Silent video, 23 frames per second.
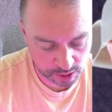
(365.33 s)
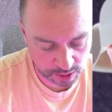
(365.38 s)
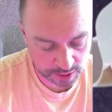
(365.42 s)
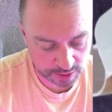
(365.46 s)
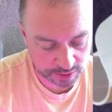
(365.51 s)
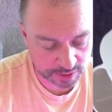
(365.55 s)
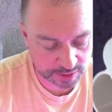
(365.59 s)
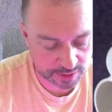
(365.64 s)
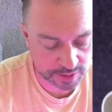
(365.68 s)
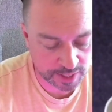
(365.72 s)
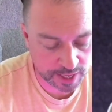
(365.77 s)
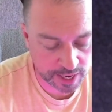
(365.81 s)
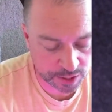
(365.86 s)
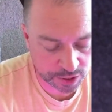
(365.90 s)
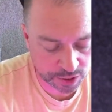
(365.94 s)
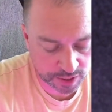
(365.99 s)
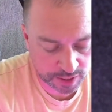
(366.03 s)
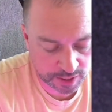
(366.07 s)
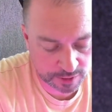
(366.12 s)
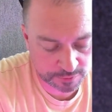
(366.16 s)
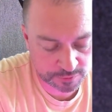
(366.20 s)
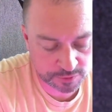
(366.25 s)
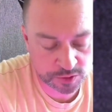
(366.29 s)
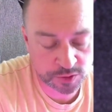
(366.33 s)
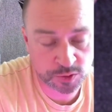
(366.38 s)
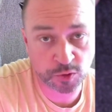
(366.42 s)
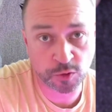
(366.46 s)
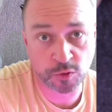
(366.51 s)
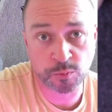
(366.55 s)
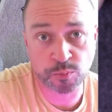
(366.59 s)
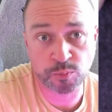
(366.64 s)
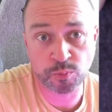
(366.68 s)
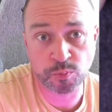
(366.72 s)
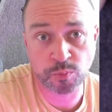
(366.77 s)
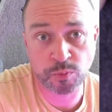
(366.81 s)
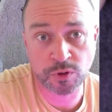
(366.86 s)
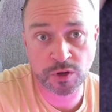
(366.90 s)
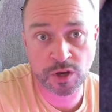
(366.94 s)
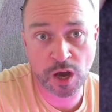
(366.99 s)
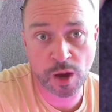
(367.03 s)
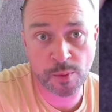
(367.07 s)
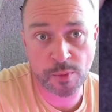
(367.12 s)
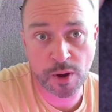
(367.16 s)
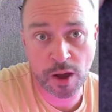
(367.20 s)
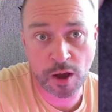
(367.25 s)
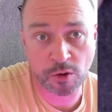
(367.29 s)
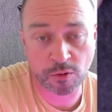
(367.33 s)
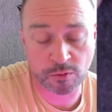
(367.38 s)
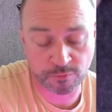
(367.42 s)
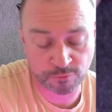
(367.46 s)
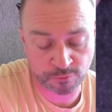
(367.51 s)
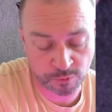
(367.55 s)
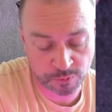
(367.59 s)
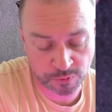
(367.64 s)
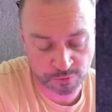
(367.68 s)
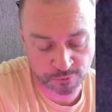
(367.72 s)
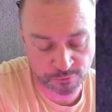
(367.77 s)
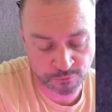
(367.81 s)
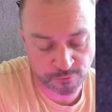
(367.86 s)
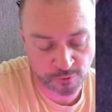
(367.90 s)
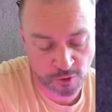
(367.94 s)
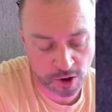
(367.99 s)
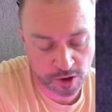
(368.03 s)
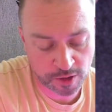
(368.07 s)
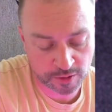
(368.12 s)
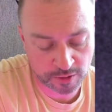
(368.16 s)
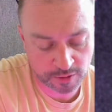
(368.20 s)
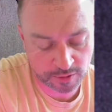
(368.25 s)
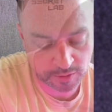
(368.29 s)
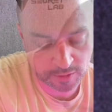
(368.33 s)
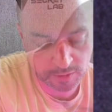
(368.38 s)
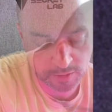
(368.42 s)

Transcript: Instead, you're gonna have to sort of come out from the front,